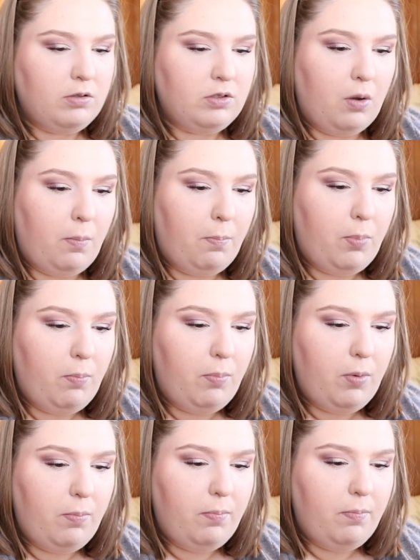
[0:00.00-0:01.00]
So, boop,
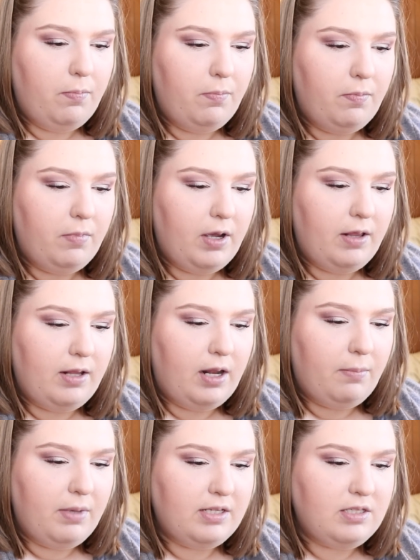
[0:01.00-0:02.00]
boop. And then
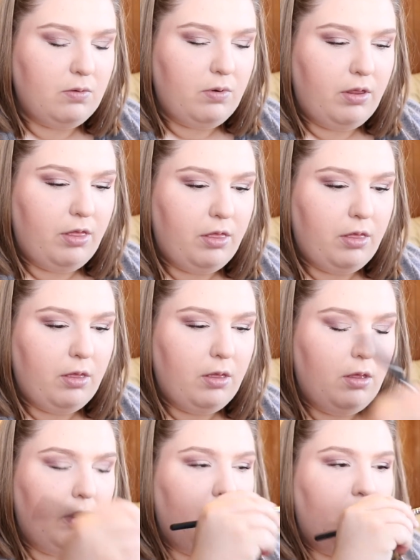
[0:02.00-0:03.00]
I'll mix it with
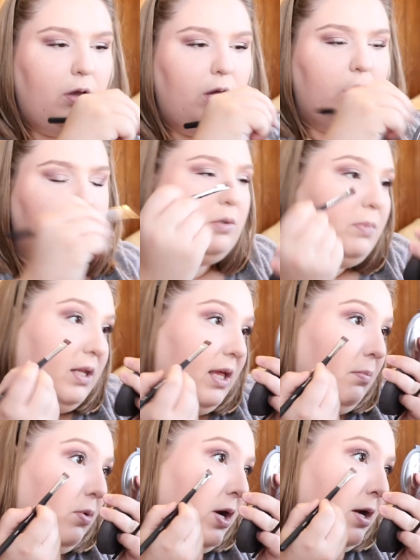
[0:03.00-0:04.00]
a little bit of
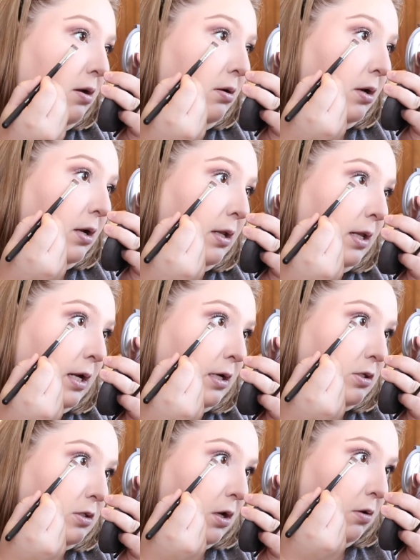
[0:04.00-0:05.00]
that brown, and then I
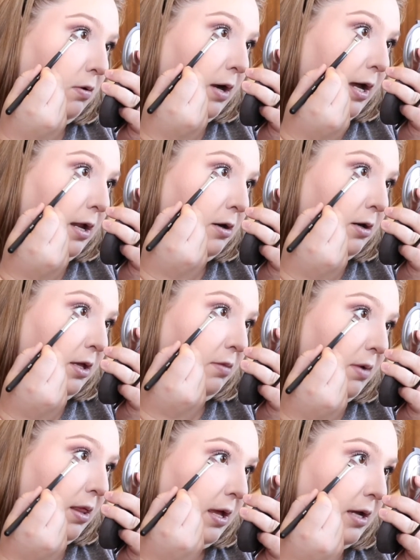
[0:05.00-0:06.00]
just go right underneath
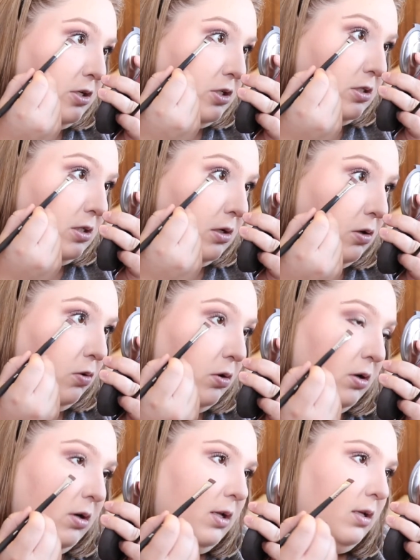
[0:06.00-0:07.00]
my lashes in the
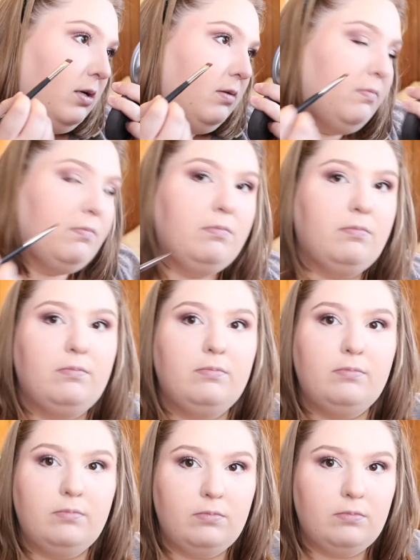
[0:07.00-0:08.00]
corner right there.
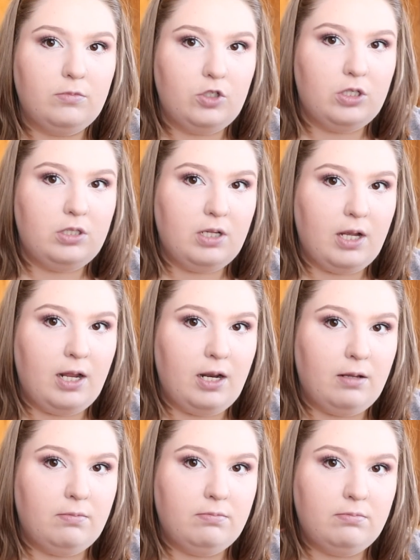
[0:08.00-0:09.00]
Just to kind of